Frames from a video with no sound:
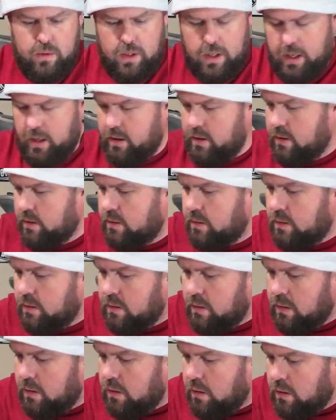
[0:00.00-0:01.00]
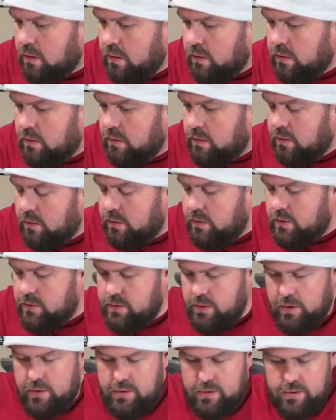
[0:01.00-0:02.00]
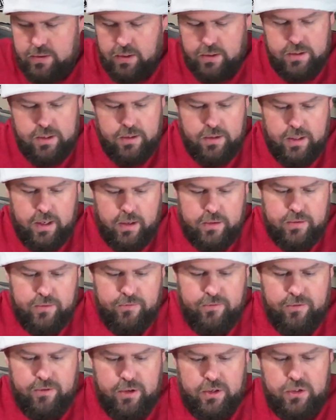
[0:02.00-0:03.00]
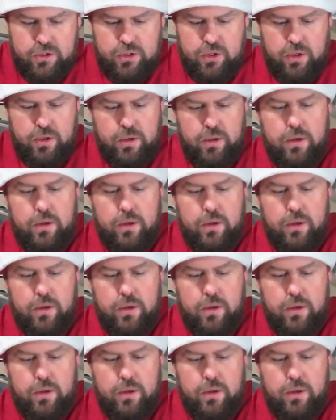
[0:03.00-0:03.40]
Okay, so this is the 10,000 Fish